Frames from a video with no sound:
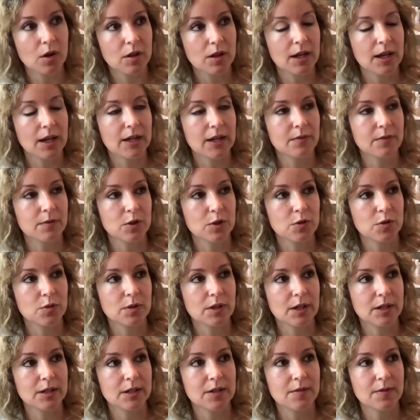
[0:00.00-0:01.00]
online
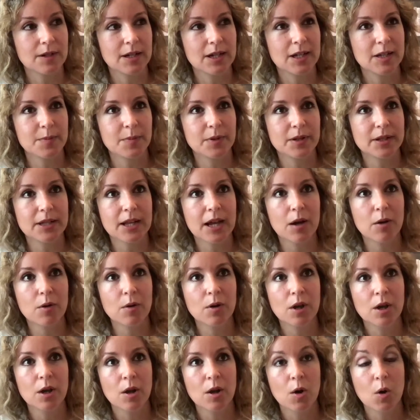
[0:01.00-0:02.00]
virtual activities, but
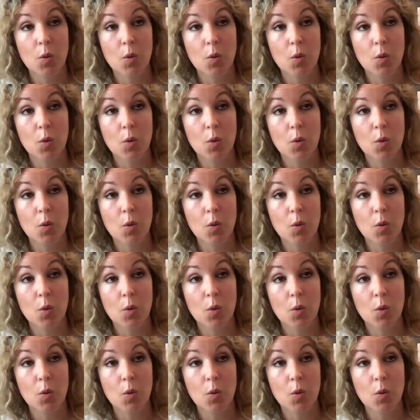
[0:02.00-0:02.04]
now